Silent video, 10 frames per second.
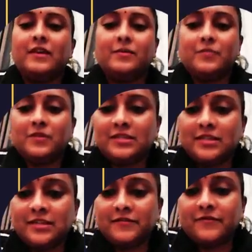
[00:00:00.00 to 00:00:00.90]
We
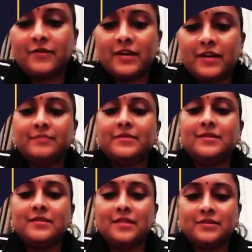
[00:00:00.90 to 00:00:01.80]
apologize for any
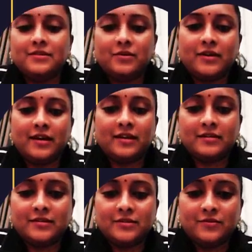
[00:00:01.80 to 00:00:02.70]
mistakes or
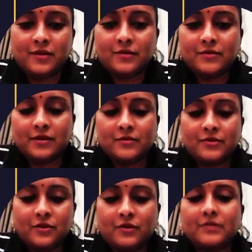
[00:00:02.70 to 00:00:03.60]
errors throughout
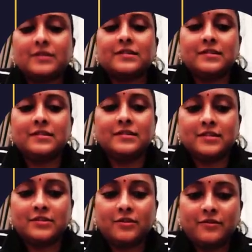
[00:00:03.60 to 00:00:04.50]
our talk.
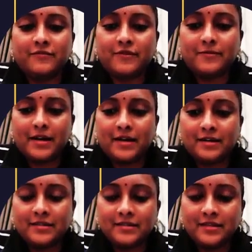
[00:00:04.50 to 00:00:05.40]
That's all from
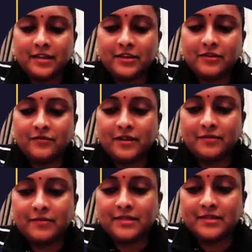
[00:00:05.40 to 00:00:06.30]
us. Thank you
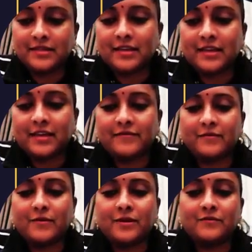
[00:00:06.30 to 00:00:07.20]
very much and
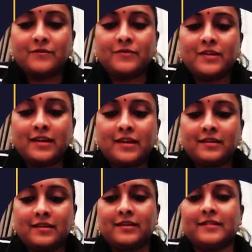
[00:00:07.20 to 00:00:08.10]
have a wonderful
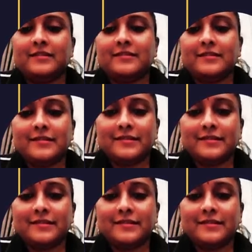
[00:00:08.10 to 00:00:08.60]
day ahead.